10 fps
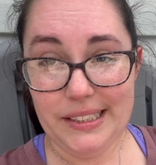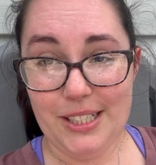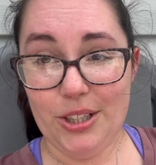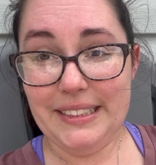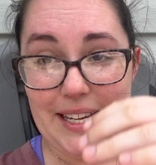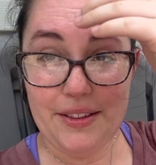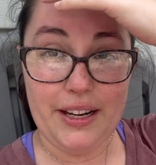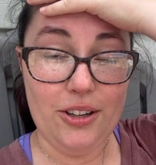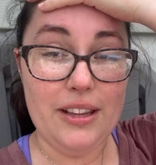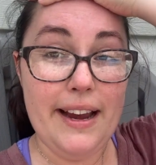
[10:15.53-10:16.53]
here in South
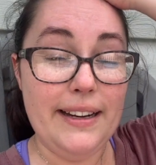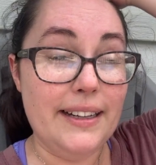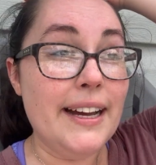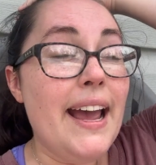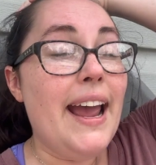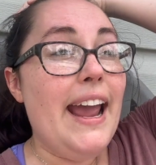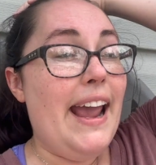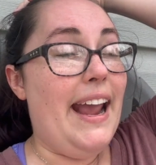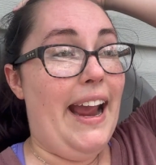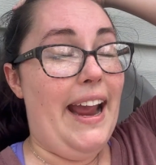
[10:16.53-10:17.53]
Carolina,
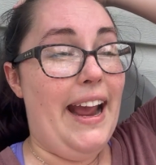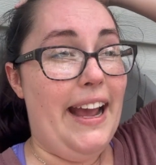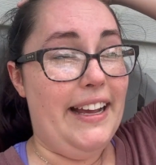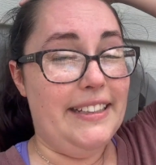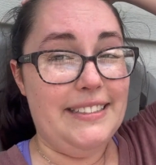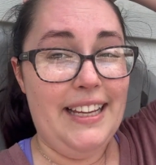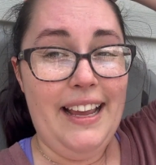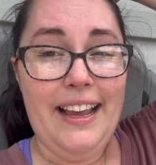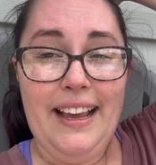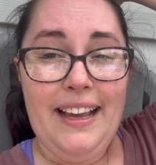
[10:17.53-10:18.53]
and
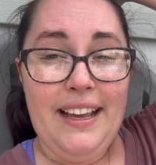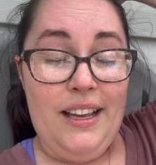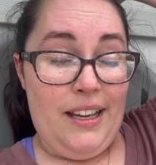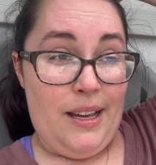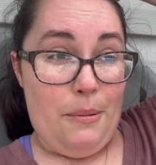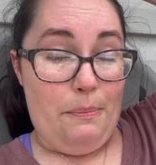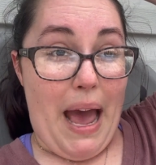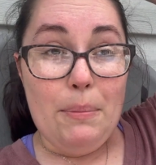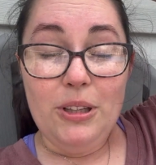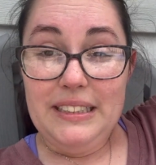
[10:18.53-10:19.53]

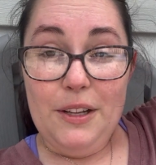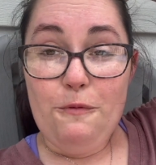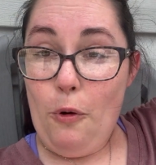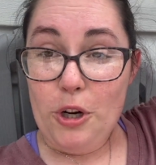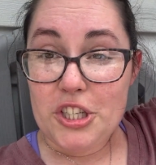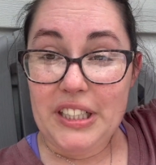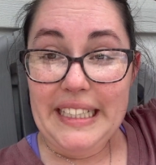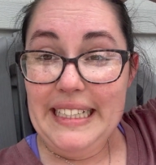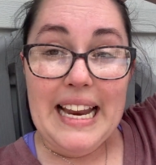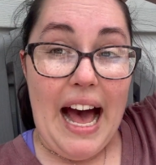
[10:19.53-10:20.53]
Babel is
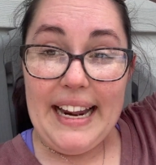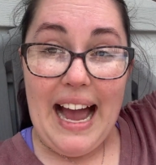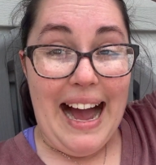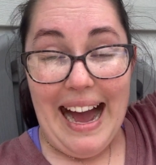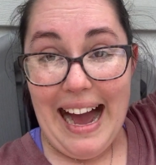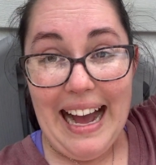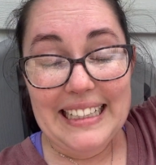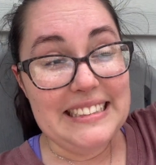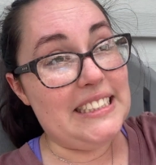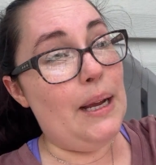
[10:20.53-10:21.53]
unfortunately not a
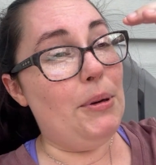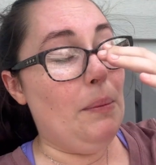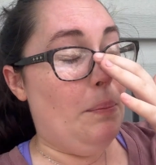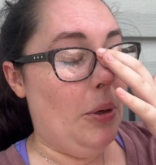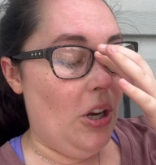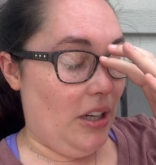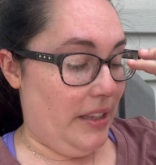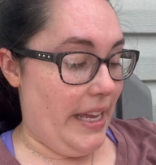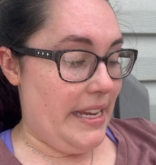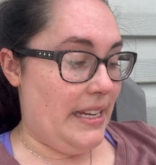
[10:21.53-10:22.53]
hot summer book.
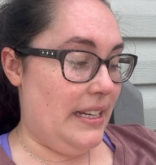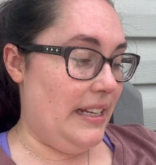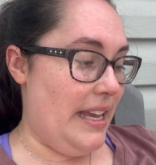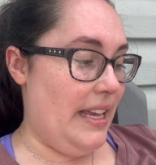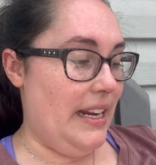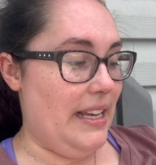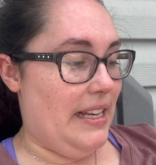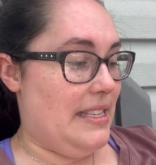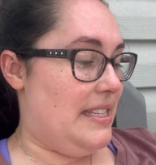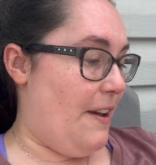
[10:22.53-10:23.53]
Like, it
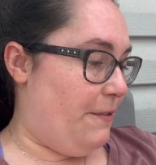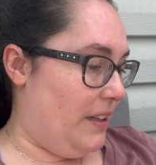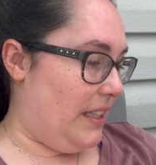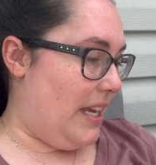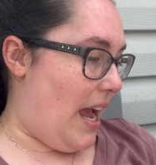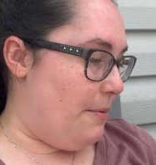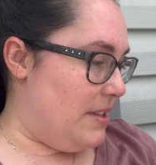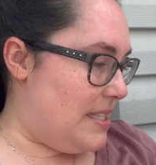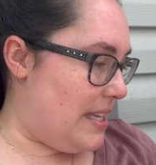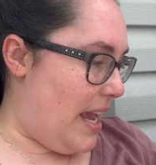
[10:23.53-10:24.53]
is definitely, I would
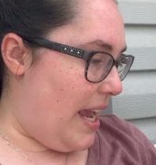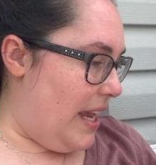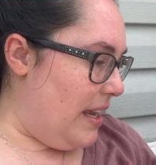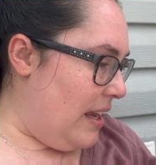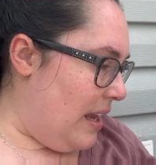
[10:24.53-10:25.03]
say,